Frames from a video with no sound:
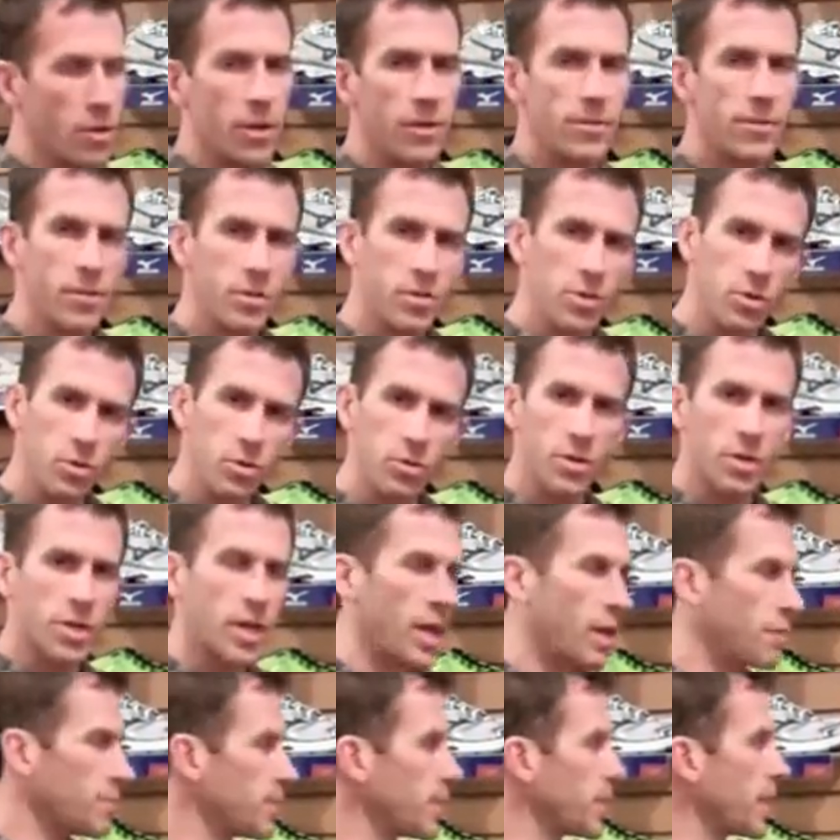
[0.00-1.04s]
that the shoes are
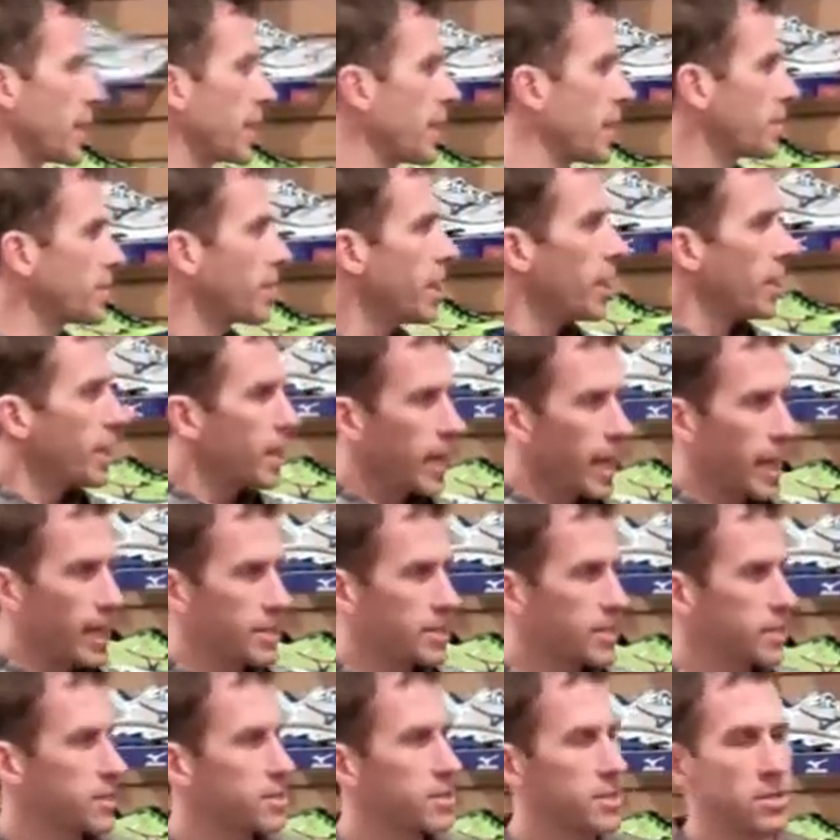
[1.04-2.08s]
coming down.
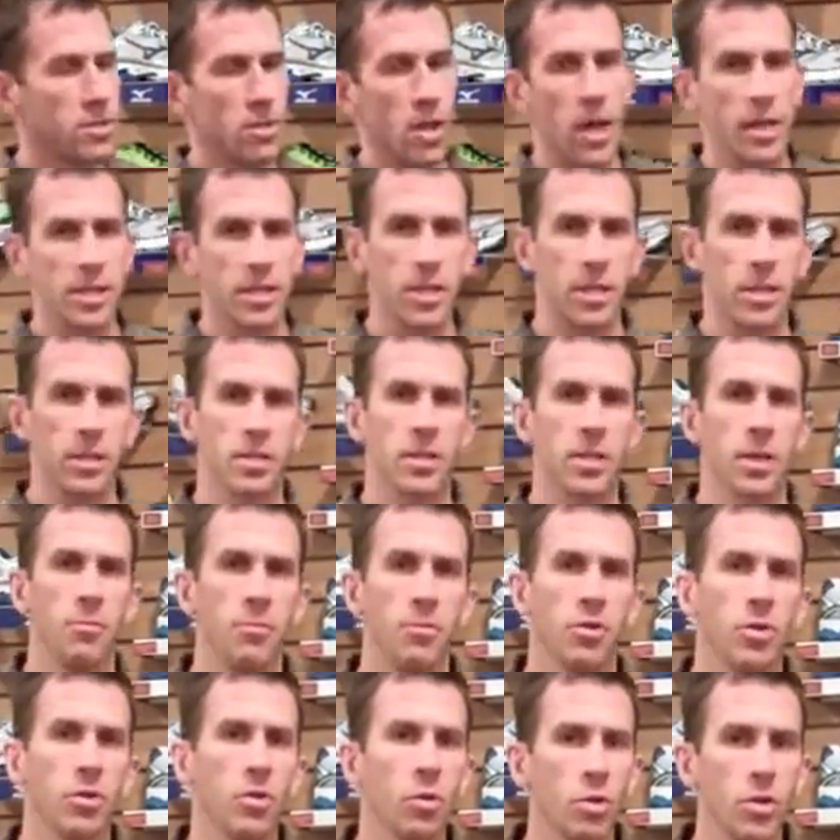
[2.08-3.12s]
ASICS is launching some
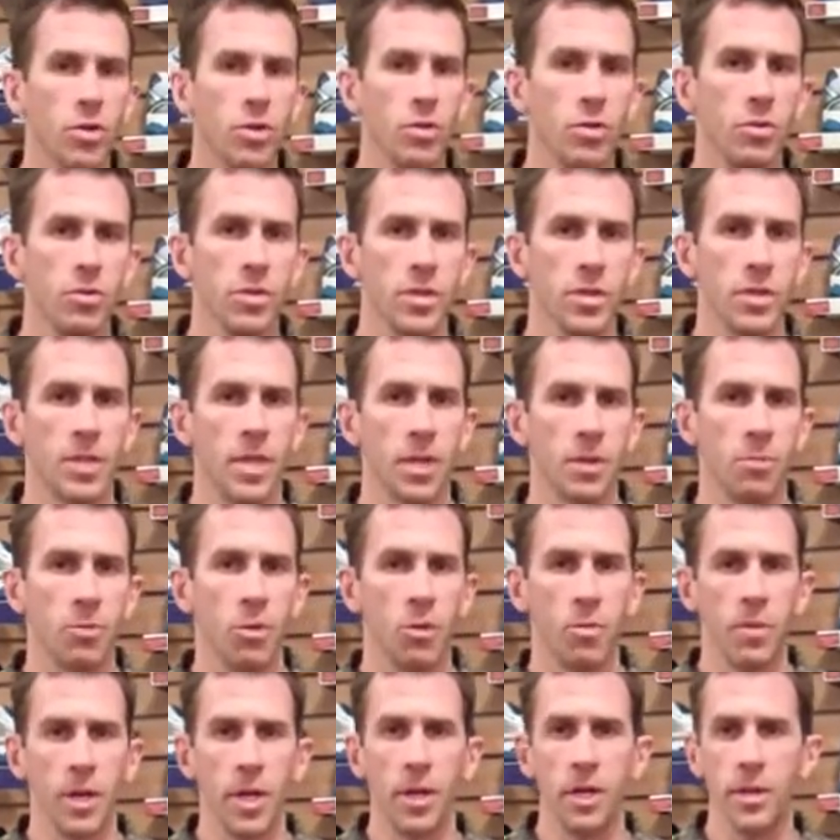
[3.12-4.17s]
of their core shoes in 10
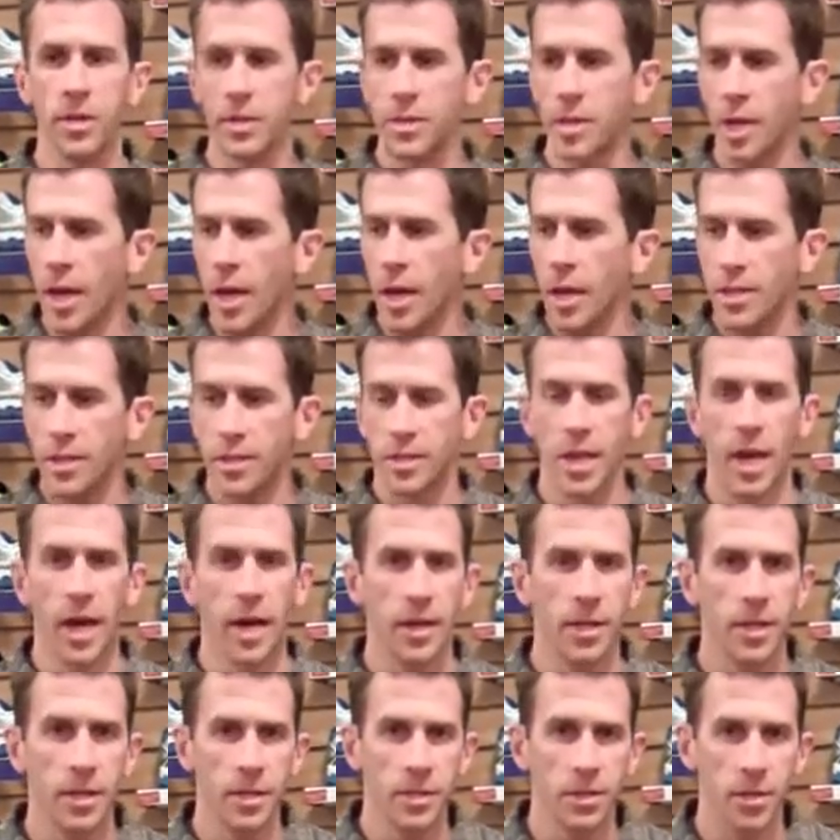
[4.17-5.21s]
millimeters.
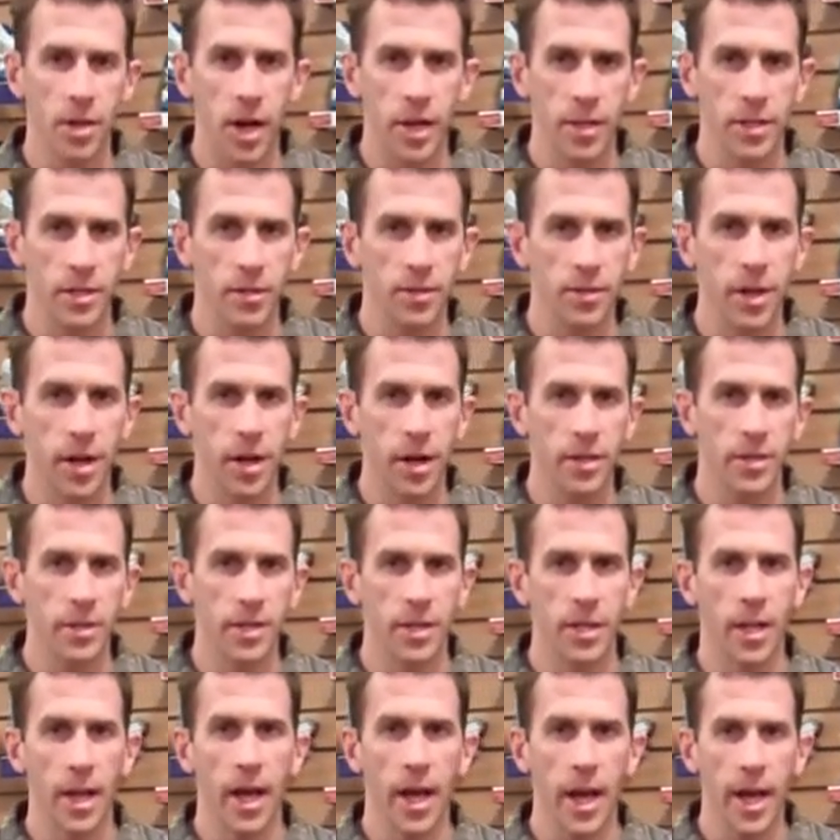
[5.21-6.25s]
Saucony's launching theirs
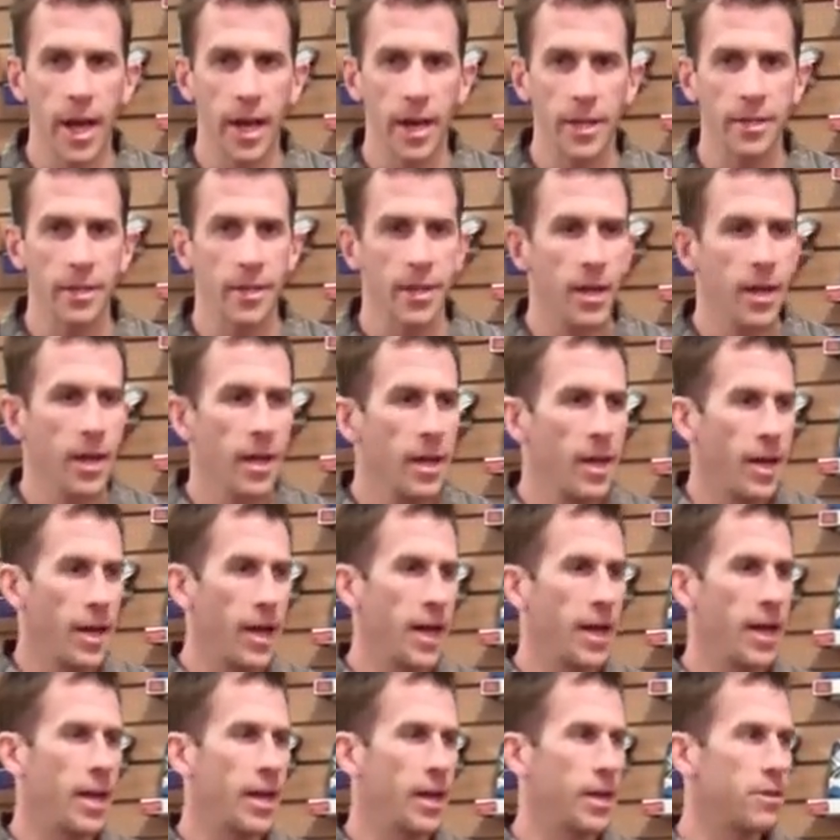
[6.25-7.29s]
in 8,
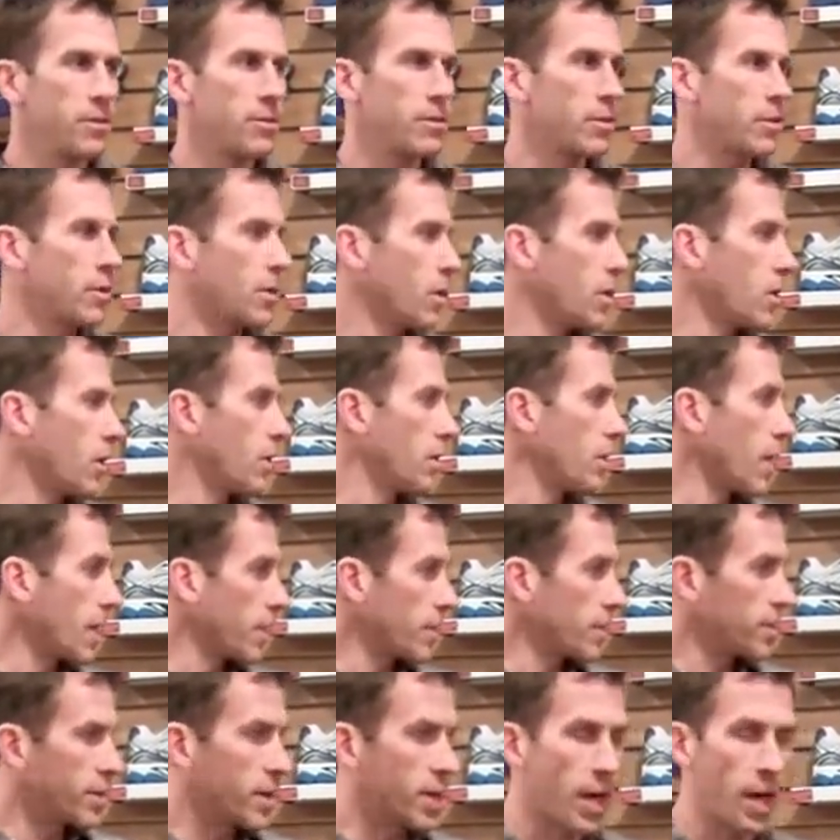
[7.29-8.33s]
and a lot
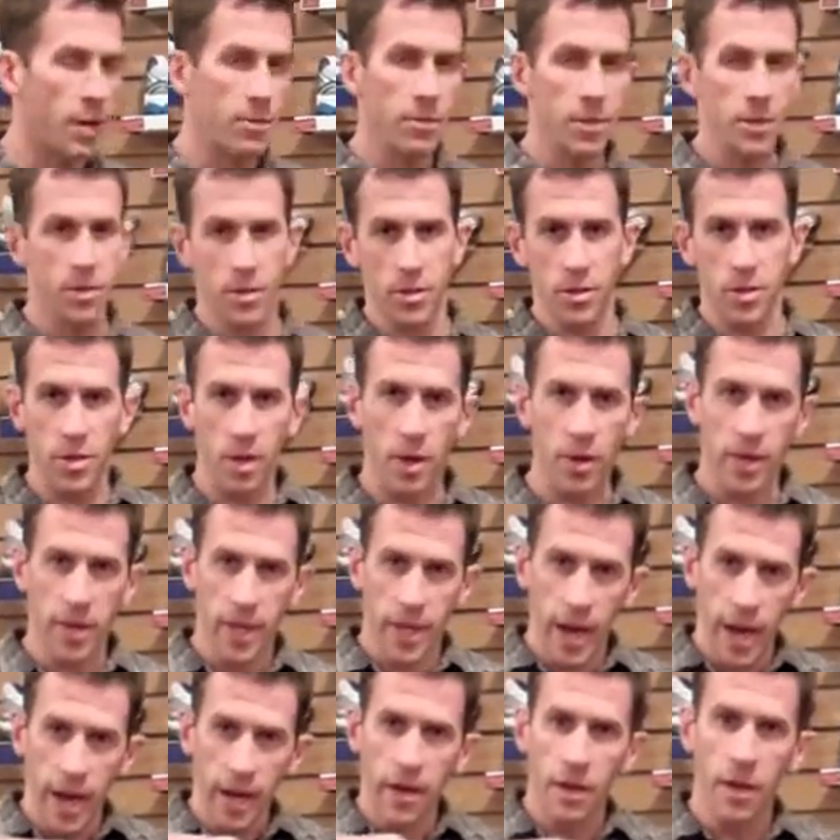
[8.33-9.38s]
of the companies are starting to
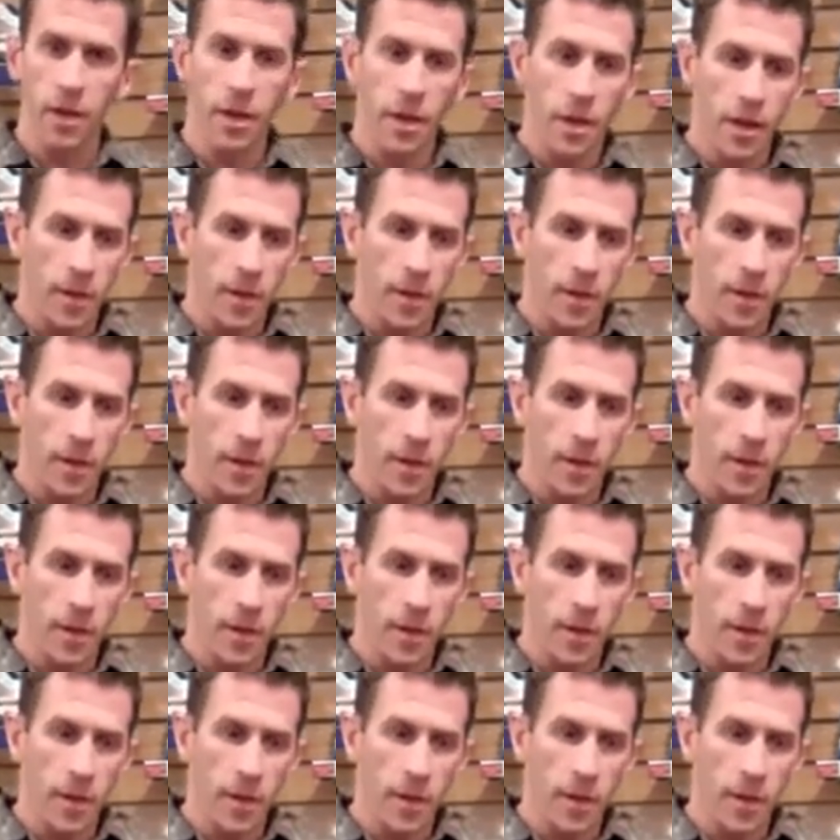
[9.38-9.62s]
kind of